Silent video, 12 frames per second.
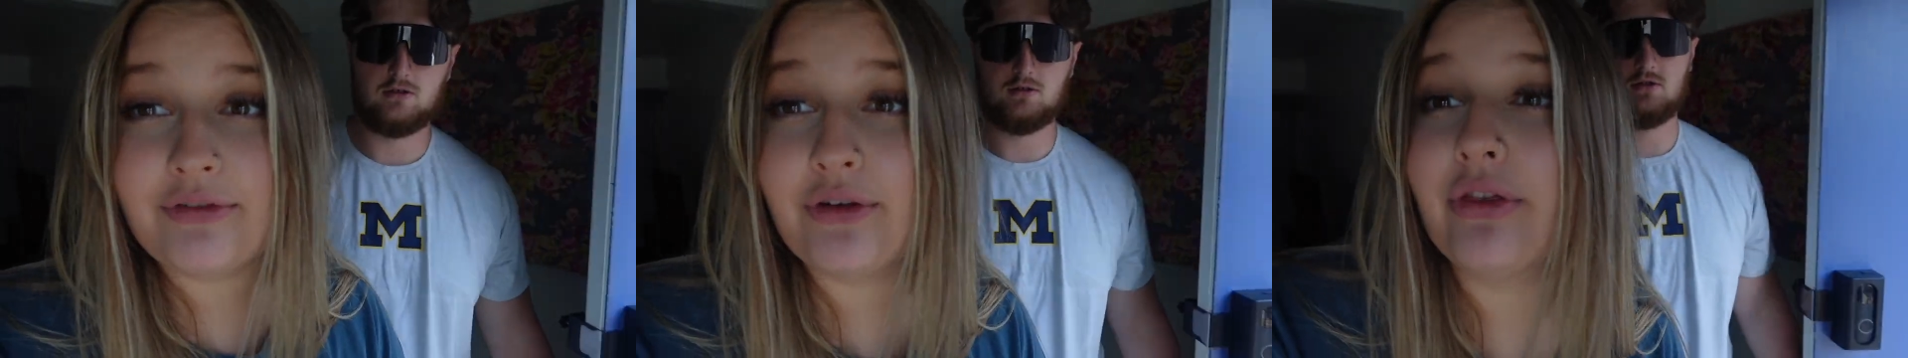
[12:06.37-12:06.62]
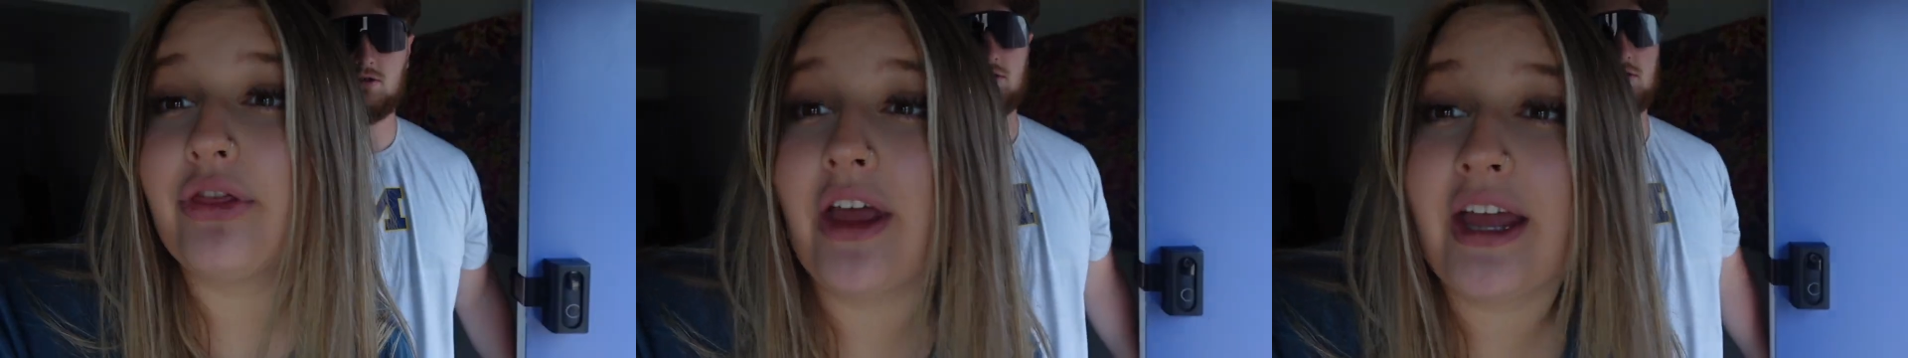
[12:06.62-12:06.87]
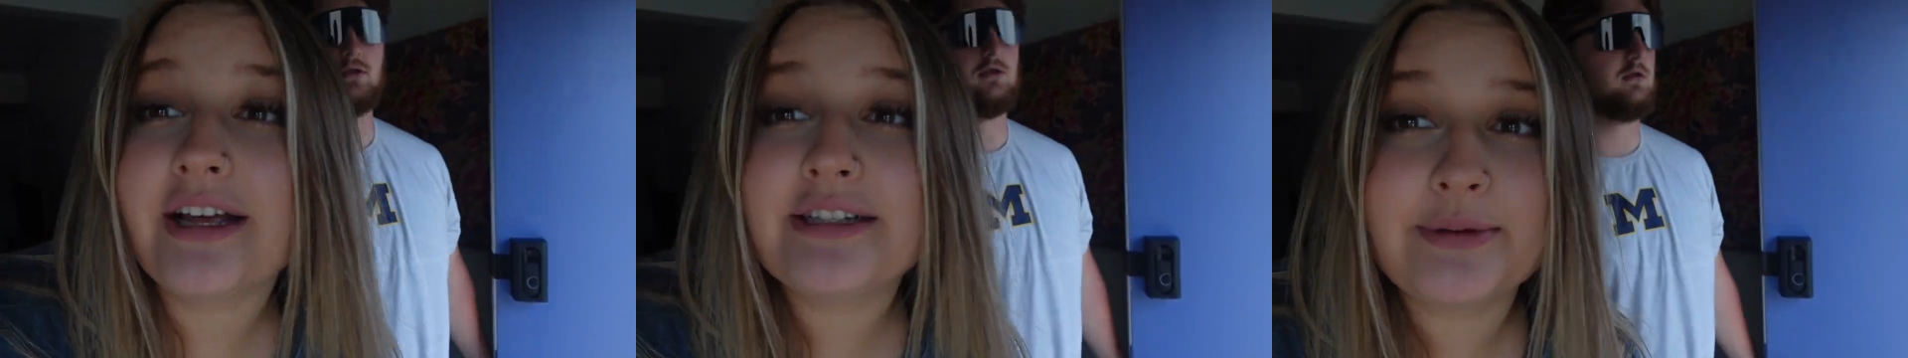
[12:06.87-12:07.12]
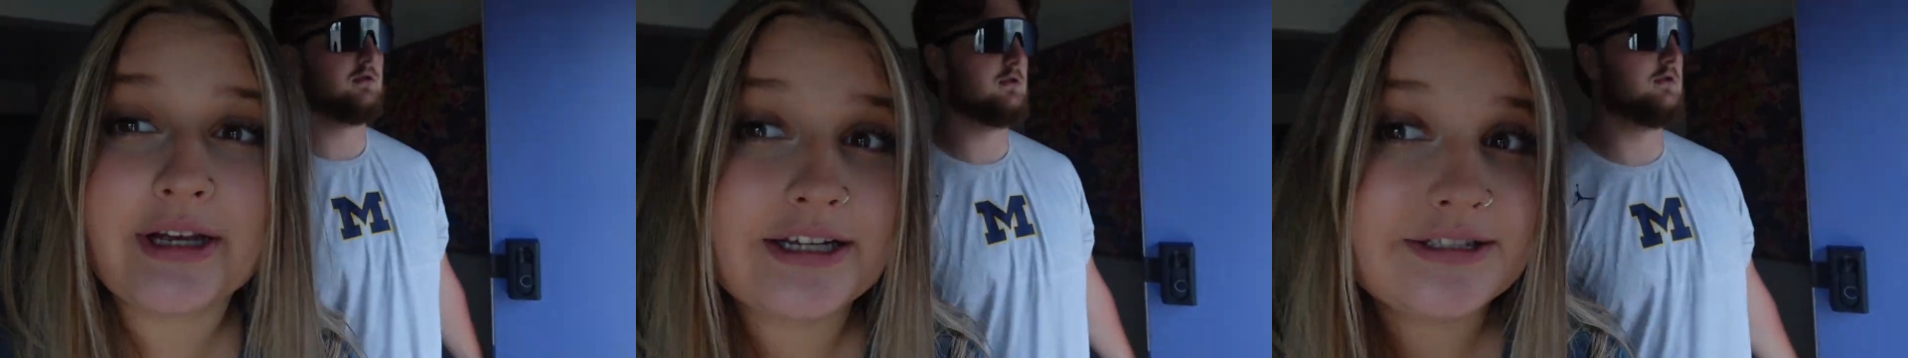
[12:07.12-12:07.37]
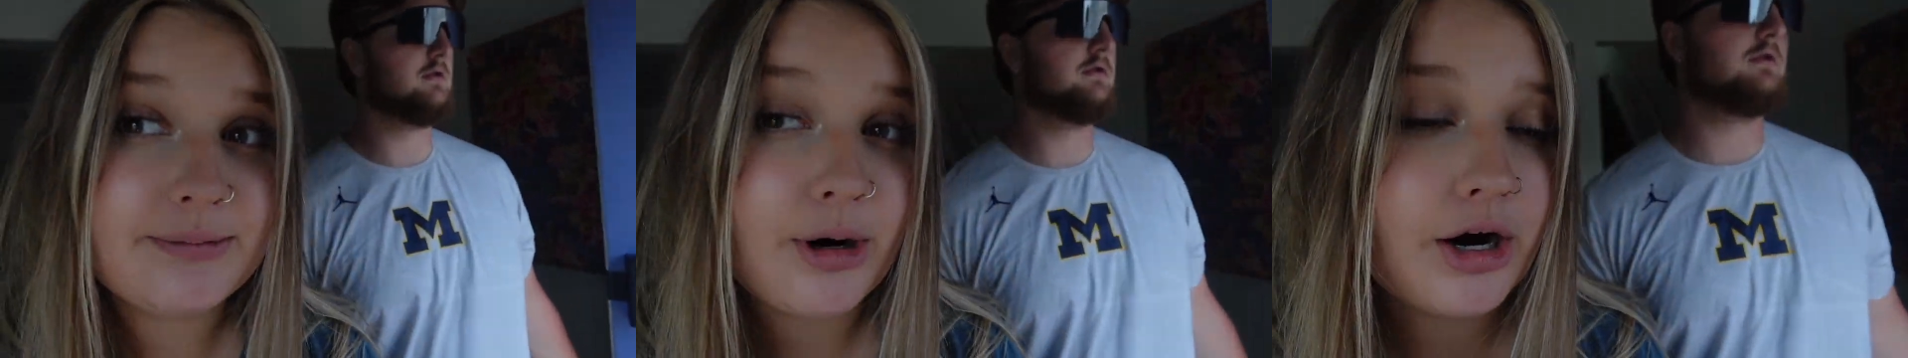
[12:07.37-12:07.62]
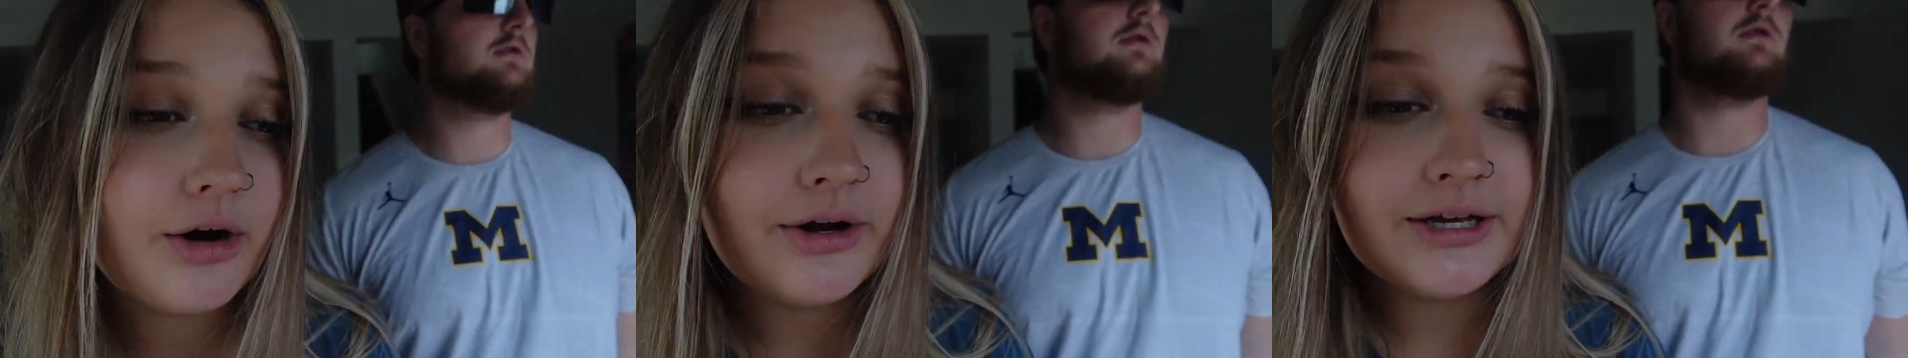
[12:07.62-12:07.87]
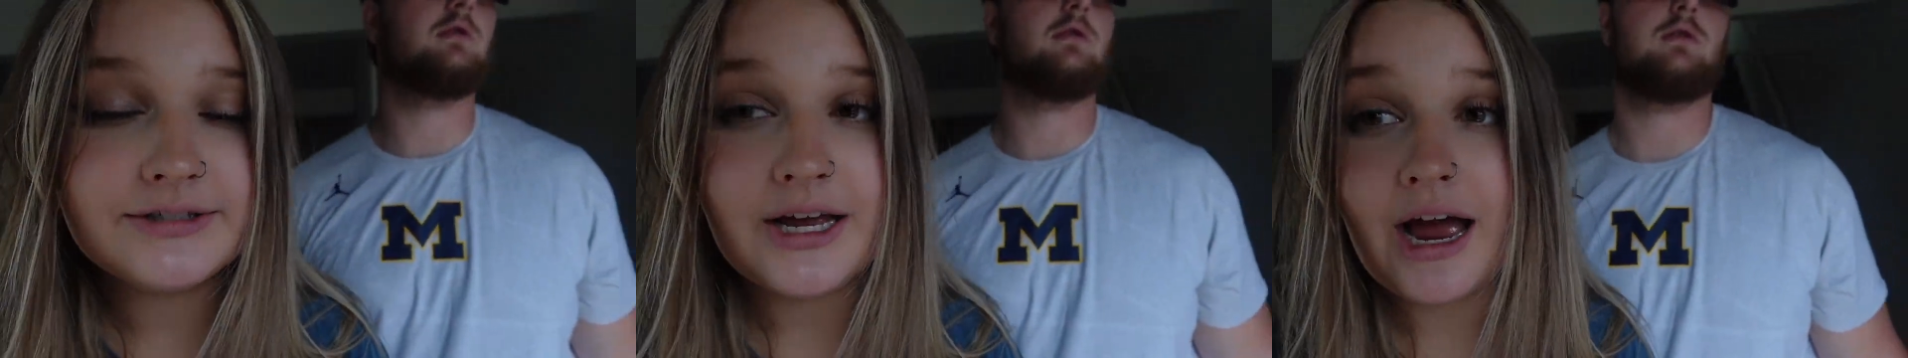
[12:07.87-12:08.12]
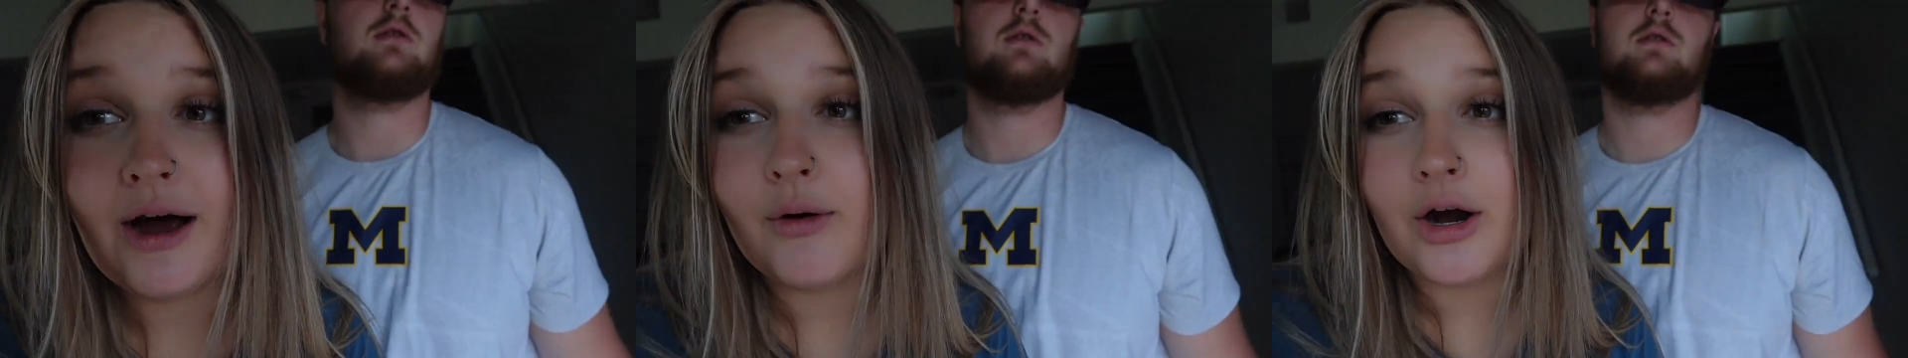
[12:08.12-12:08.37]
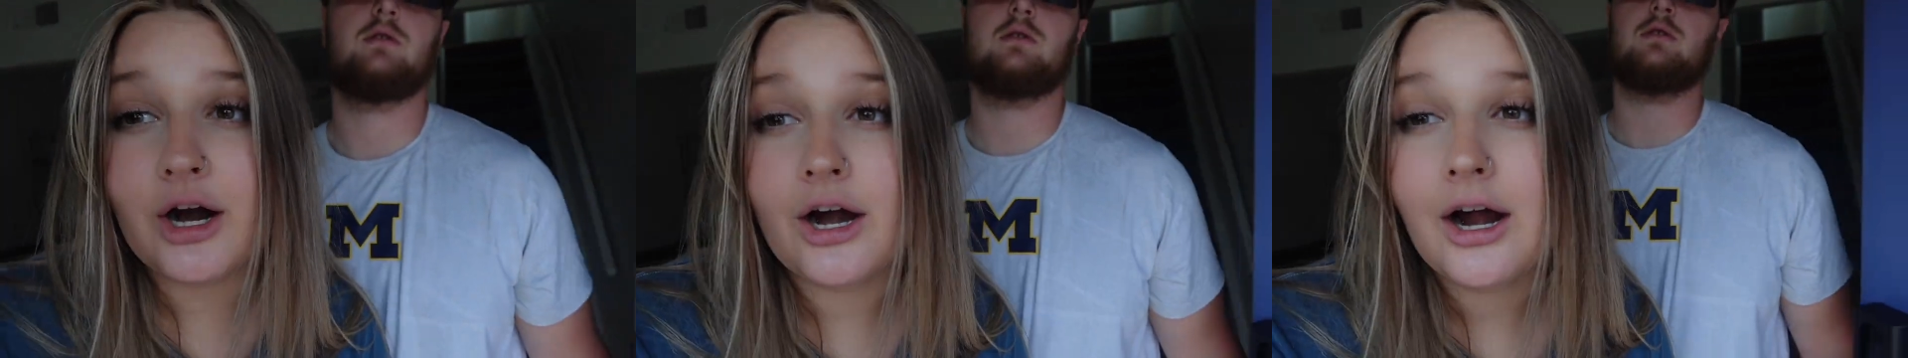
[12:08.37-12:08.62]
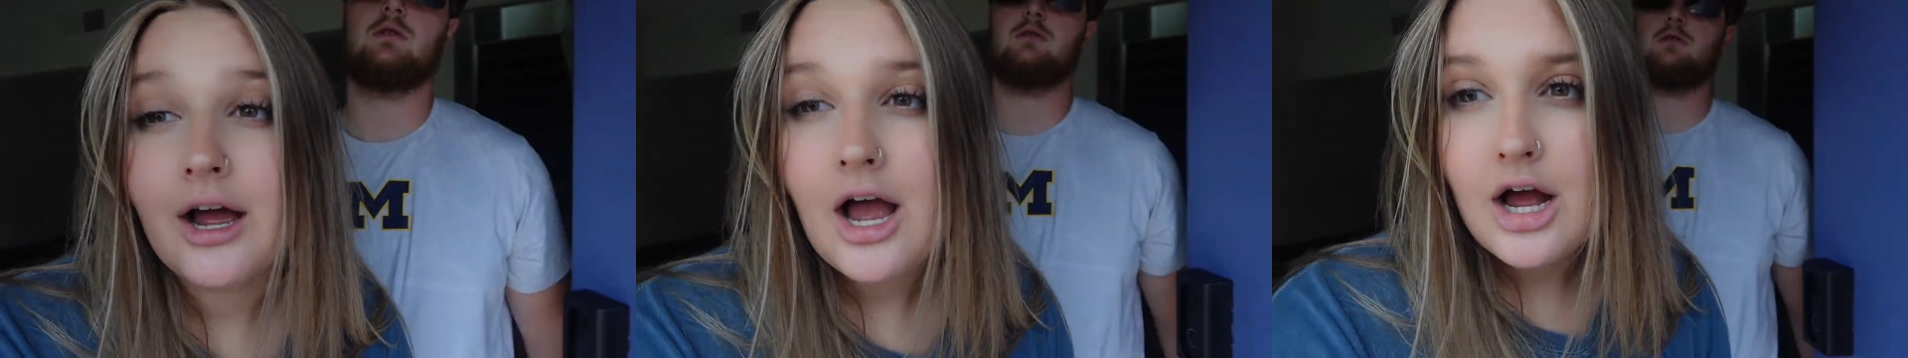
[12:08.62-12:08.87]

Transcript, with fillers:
Speaker 1: few things because tomorrow is our